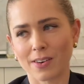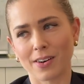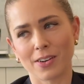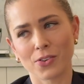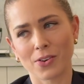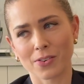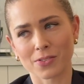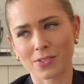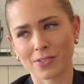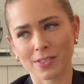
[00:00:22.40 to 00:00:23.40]
Oh, who
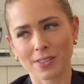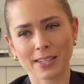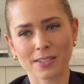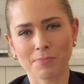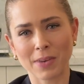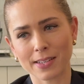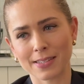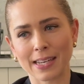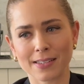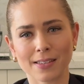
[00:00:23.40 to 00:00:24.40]
knows? Makes
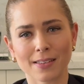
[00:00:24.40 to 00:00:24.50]
sense.